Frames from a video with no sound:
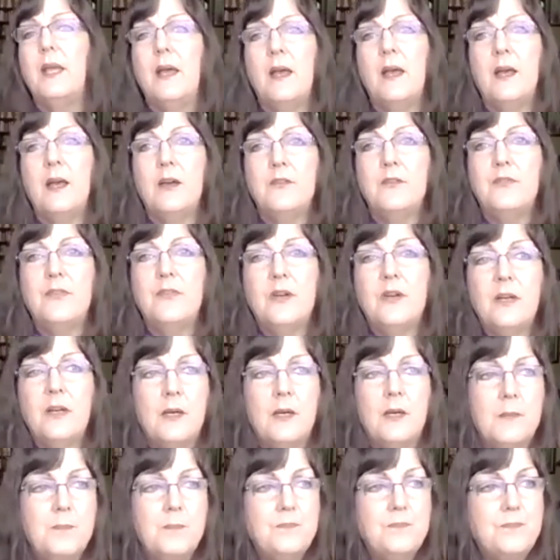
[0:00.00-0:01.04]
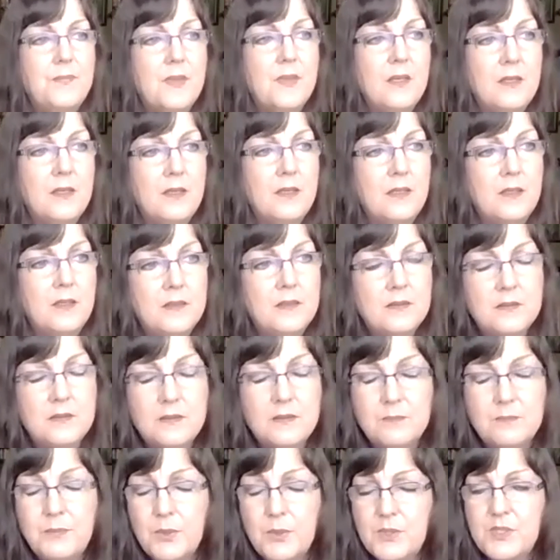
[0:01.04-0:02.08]
have
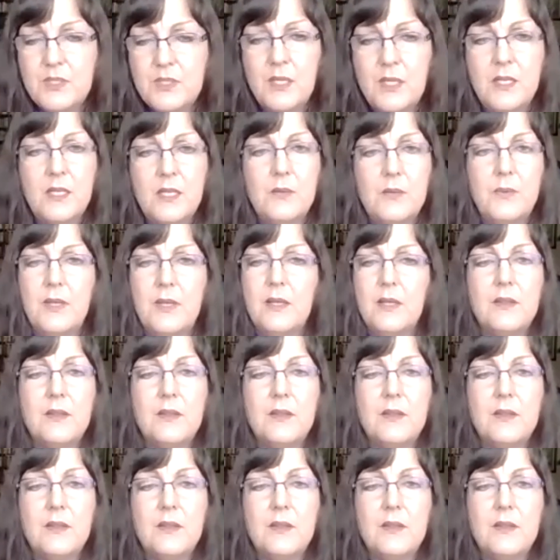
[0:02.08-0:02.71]
book study.